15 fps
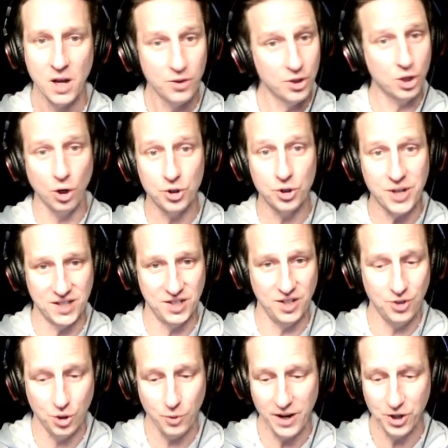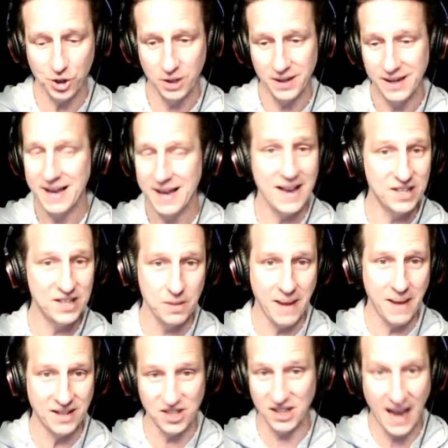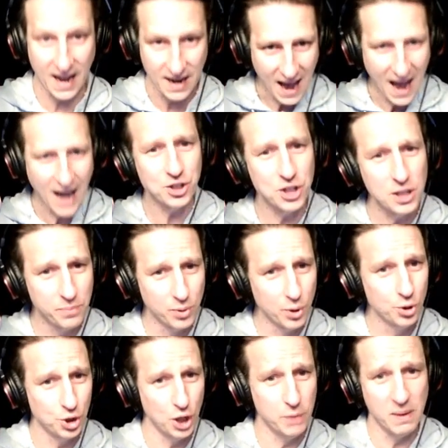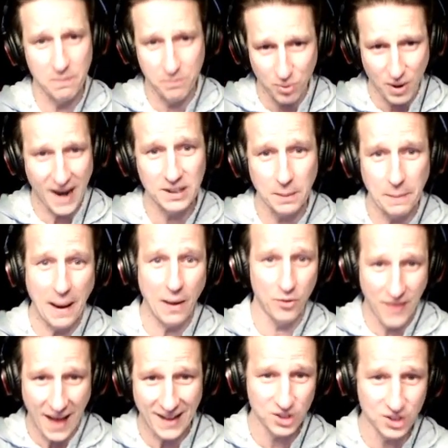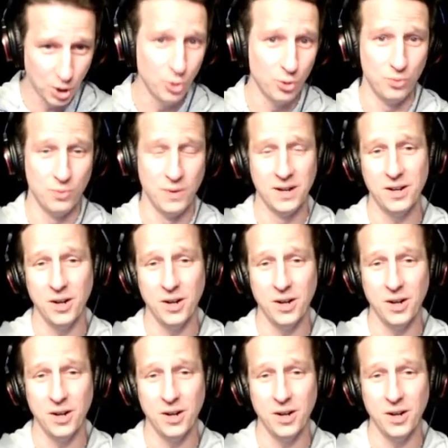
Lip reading: The contract situation is immense. Again, actually, Bruce Sherman bragged about that too